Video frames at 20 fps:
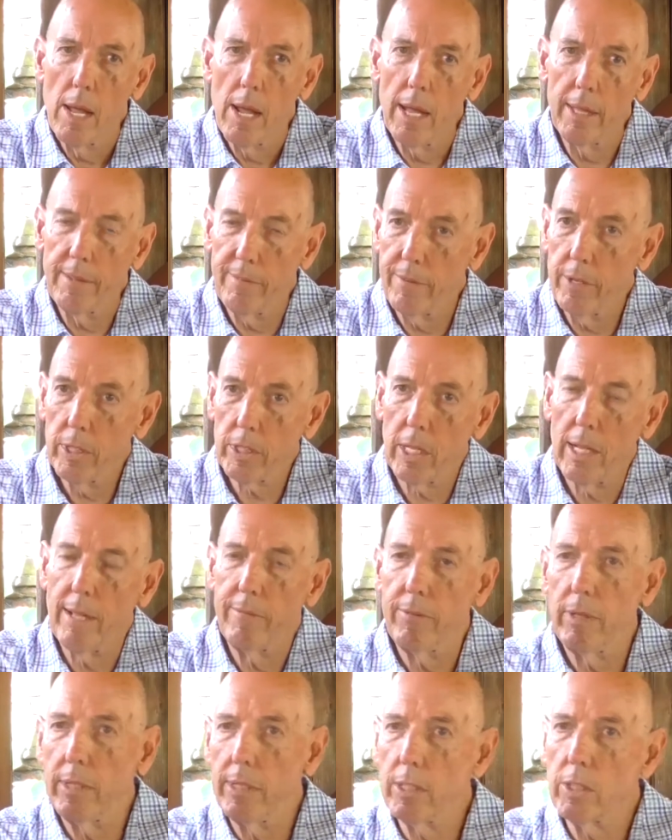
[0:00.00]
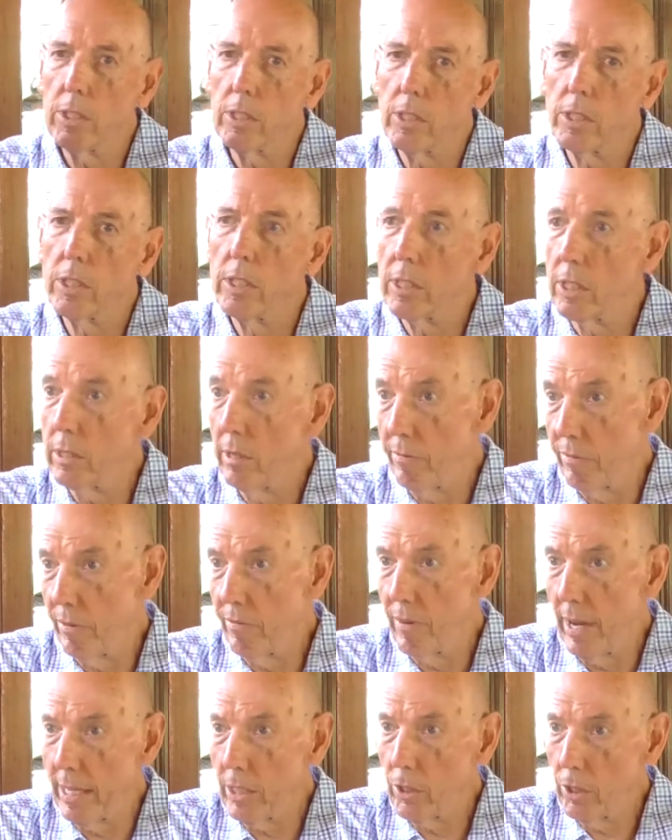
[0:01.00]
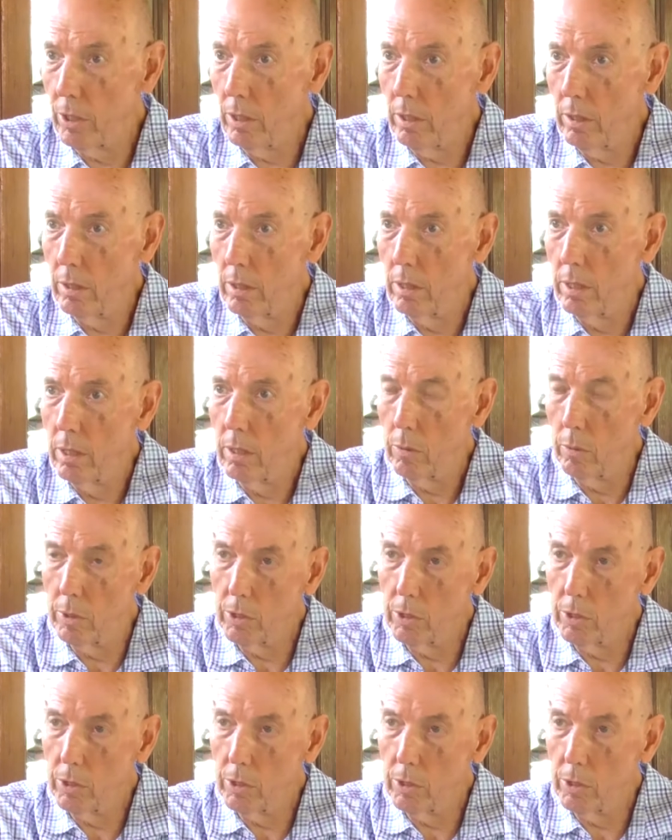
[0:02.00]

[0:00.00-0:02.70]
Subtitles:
And the first level is self-reflection,